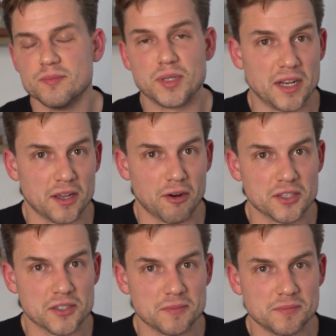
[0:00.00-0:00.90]
But I
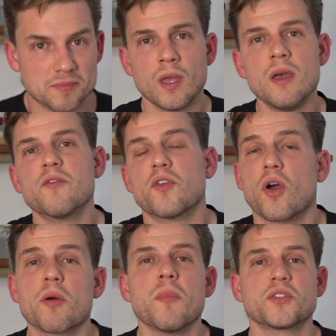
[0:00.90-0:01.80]
digress. For the
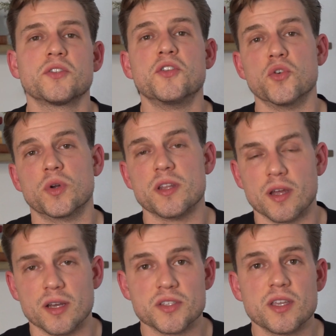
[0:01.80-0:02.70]
heart muscle to do what it
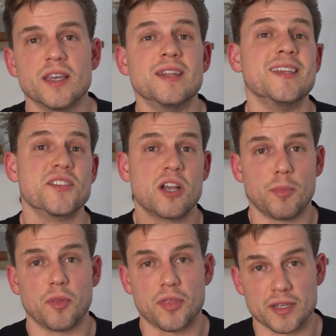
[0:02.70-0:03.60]
does, it needs a
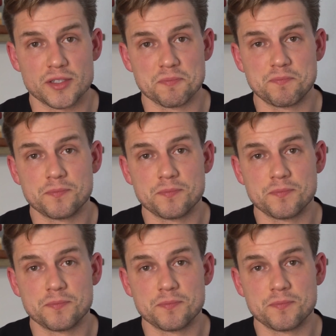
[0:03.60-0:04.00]
couple things.